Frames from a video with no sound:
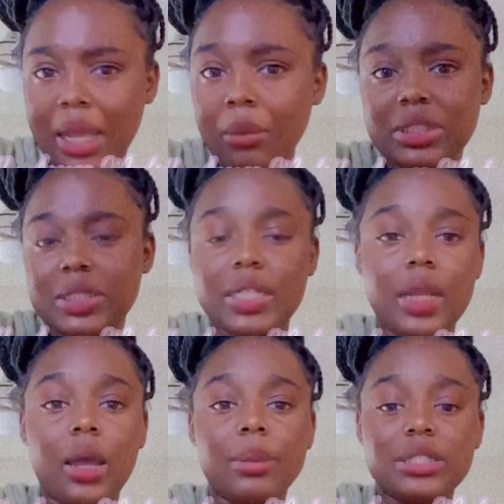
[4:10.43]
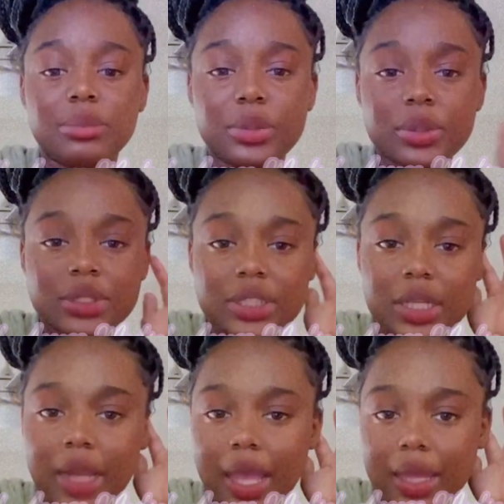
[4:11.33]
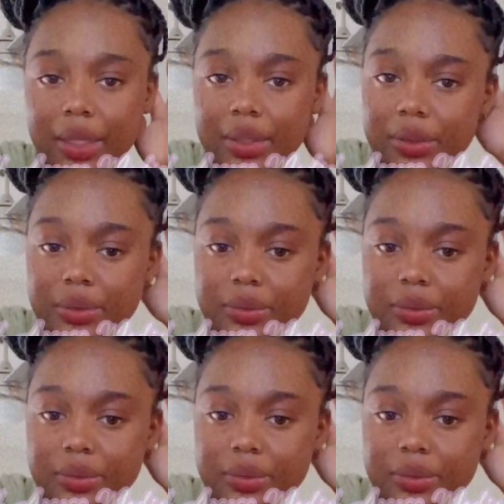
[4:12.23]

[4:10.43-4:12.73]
they were just saying a whole bunch of bullshit like